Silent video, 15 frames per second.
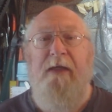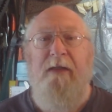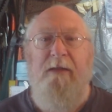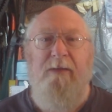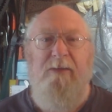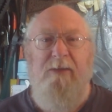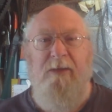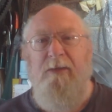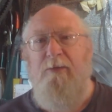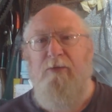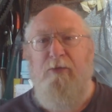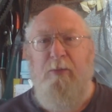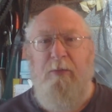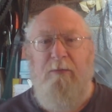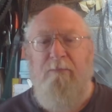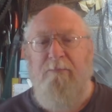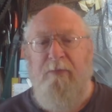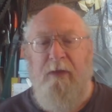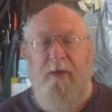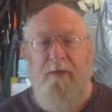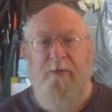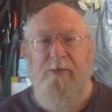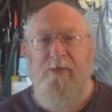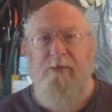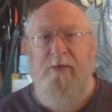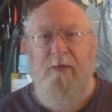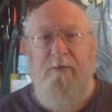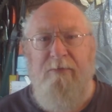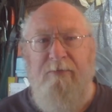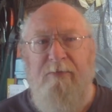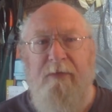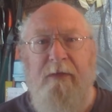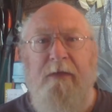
English, the usual kind of stuff.